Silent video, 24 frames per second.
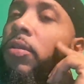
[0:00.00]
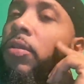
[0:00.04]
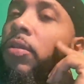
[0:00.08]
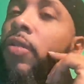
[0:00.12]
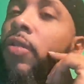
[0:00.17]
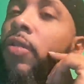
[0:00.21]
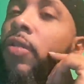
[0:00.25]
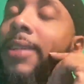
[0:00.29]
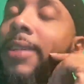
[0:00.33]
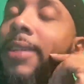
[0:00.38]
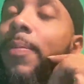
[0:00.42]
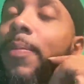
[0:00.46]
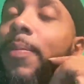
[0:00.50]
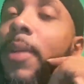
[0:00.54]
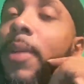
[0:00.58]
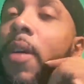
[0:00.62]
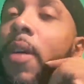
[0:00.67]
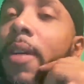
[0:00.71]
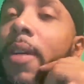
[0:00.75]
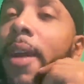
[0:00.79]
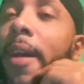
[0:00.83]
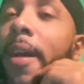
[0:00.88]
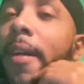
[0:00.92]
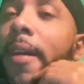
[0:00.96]
Trust me
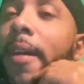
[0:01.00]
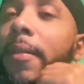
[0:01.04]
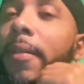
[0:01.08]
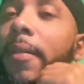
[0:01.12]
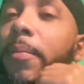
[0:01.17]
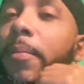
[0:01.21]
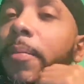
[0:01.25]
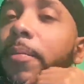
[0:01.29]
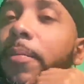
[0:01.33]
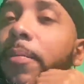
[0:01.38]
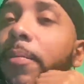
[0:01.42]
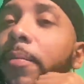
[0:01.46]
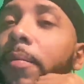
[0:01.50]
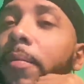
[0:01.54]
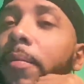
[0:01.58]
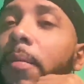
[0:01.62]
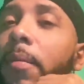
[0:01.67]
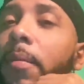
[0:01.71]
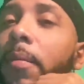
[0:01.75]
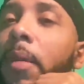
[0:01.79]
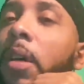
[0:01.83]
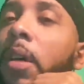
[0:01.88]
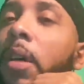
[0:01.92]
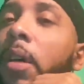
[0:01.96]
on that.
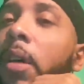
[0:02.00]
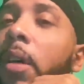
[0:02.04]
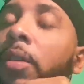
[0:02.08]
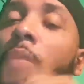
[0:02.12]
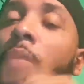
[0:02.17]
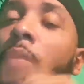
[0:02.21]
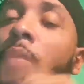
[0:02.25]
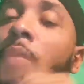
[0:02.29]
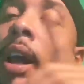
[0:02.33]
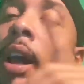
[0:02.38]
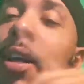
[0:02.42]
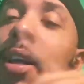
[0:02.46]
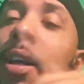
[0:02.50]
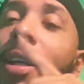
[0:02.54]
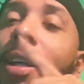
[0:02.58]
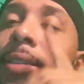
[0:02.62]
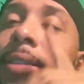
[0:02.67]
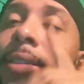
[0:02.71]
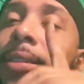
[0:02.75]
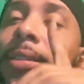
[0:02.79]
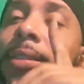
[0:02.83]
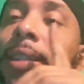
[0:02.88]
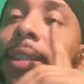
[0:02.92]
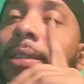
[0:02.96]

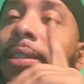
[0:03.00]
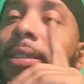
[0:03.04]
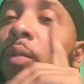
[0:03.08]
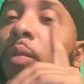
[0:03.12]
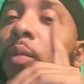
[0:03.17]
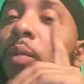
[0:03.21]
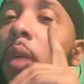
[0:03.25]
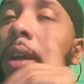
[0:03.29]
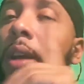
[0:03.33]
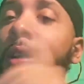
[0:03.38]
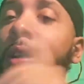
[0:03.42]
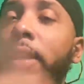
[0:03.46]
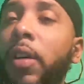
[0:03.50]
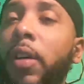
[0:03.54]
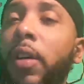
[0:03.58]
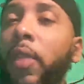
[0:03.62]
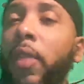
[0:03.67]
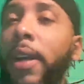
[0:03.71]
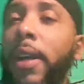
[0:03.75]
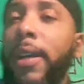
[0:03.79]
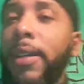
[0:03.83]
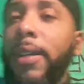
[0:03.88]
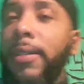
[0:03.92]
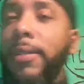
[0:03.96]
361
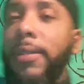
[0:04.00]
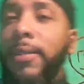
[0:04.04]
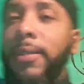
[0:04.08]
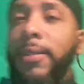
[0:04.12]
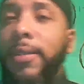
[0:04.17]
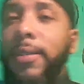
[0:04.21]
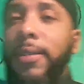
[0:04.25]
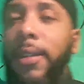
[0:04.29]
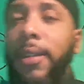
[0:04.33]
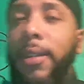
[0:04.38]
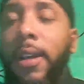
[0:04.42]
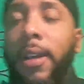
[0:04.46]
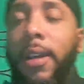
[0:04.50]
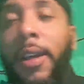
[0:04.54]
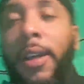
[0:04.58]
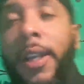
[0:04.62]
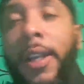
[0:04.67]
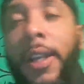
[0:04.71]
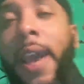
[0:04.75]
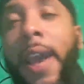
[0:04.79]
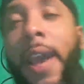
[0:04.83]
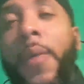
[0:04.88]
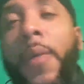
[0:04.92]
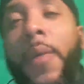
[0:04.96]
degrees.
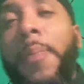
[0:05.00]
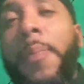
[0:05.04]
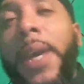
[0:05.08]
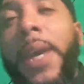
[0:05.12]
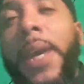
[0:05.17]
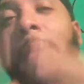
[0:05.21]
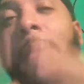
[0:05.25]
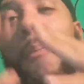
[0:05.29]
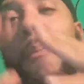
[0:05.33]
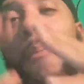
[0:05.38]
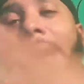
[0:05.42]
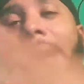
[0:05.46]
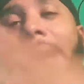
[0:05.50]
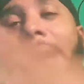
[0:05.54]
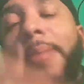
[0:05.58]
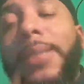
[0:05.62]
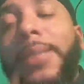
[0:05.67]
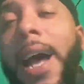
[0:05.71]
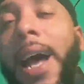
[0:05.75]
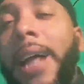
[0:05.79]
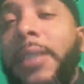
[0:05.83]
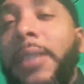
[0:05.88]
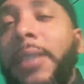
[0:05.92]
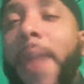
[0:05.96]
Yeah, we being
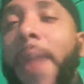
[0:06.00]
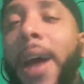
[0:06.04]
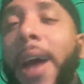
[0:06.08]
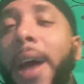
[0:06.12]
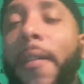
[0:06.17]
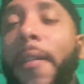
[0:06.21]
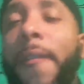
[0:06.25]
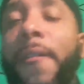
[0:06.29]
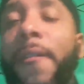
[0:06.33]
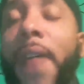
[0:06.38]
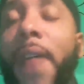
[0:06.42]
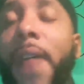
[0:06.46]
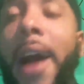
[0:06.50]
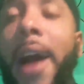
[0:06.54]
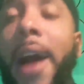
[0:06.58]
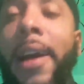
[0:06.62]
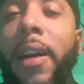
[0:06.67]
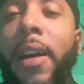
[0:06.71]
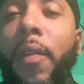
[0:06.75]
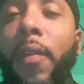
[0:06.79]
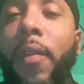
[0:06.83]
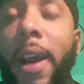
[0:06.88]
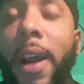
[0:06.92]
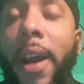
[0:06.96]
baptized by the
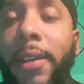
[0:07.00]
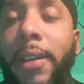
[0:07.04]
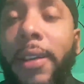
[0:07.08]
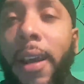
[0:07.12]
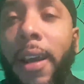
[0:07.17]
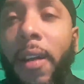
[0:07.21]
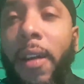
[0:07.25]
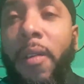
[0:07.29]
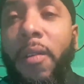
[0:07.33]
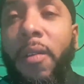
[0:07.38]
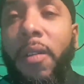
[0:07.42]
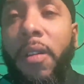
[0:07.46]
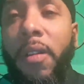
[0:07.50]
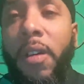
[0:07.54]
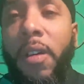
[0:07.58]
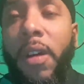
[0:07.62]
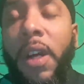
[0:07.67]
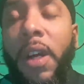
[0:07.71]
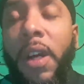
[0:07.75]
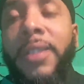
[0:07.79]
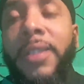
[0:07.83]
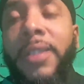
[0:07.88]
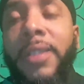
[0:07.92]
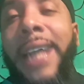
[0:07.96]
fire right now.
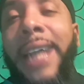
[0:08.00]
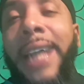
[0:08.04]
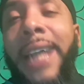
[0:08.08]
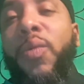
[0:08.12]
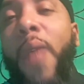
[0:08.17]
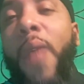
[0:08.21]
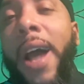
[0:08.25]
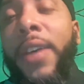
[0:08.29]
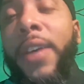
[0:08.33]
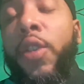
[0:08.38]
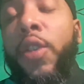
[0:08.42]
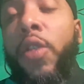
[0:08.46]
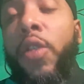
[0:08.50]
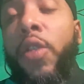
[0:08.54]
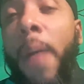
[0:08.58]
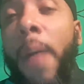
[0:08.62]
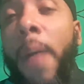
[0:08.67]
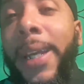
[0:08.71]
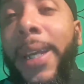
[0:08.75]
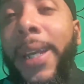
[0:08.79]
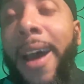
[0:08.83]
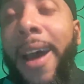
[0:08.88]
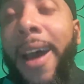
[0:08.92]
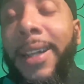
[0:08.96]
That's why you
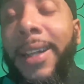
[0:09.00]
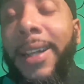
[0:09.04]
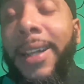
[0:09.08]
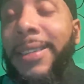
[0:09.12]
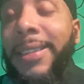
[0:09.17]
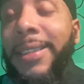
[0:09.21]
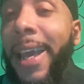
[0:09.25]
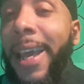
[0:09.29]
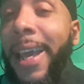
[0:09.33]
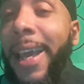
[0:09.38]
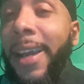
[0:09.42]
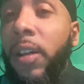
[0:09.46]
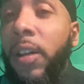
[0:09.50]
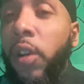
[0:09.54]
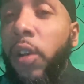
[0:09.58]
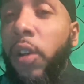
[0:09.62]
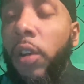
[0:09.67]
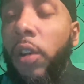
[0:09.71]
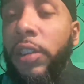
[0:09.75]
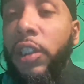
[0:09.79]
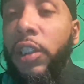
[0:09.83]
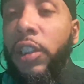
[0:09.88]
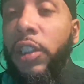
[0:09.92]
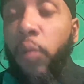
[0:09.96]
coming out of Santa
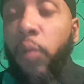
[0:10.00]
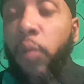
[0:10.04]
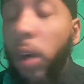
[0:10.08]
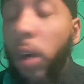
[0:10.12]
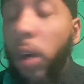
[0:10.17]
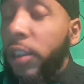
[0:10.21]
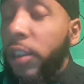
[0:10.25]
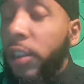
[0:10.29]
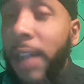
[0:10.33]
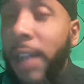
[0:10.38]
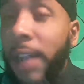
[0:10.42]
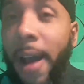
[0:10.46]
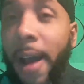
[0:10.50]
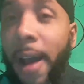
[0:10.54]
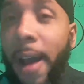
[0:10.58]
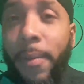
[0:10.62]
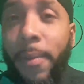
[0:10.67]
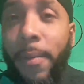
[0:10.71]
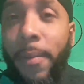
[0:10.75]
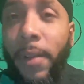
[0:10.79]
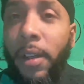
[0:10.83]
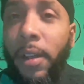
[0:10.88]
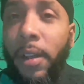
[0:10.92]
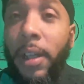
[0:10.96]
Claus's workshop.
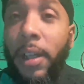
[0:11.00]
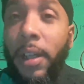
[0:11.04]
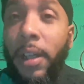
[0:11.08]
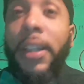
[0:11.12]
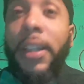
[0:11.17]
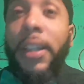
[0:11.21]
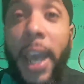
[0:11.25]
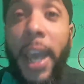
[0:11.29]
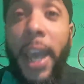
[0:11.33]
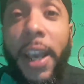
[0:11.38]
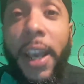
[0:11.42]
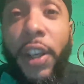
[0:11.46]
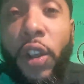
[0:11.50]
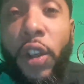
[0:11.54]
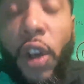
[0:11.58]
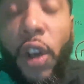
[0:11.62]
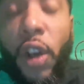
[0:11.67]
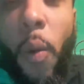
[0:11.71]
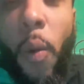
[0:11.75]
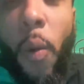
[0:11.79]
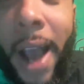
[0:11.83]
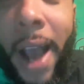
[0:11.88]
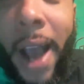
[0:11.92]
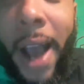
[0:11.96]
Yeah, you
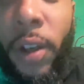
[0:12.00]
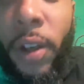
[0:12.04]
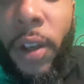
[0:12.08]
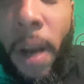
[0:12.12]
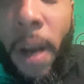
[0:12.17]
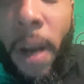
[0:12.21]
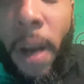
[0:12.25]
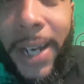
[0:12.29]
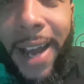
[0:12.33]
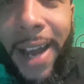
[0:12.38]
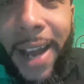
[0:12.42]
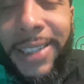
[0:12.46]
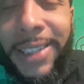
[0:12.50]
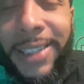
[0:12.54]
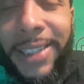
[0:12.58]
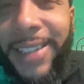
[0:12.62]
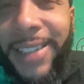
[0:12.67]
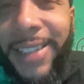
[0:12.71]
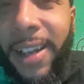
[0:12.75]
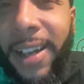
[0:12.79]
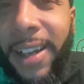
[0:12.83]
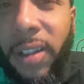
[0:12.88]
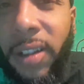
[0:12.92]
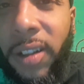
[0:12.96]
know why you coming out of
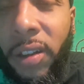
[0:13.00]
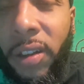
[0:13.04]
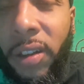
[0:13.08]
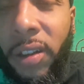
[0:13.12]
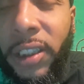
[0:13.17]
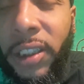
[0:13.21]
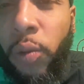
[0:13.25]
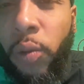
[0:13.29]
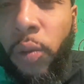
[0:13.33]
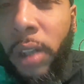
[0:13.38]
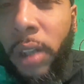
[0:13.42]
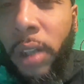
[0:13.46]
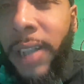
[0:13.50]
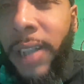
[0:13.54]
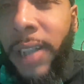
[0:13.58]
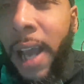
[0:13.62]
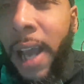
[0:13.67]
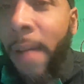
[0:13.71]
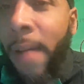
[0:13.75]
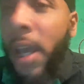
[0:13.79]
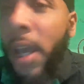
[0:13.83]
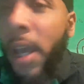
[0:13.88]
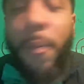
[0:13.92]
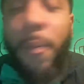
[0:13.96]
Santa Claus's
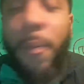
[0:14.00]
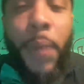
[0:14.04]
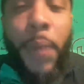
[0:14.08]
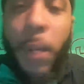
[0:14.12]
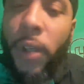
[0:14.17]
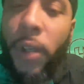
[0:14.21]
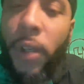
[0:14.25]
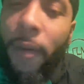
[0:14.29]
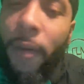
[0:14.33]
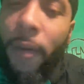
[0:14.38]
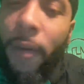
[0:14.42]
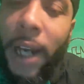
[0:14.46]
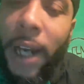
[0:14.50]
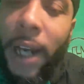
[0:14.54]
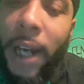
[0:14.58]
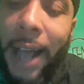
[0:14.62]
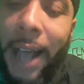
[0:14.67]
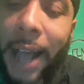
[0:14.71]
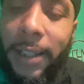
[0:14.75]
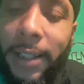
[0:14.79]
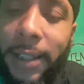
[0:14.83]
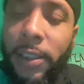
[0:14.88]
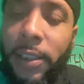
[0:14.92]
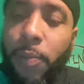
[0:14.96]
workshop? People never
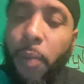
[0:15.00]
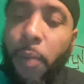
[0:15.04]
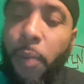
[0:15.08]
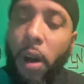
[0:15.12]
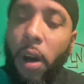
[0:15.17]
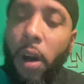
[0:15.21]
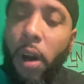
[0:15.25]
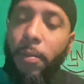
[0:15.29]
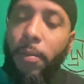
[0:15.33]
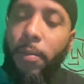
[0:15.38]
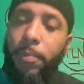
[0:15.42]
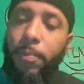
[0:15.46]
got this part.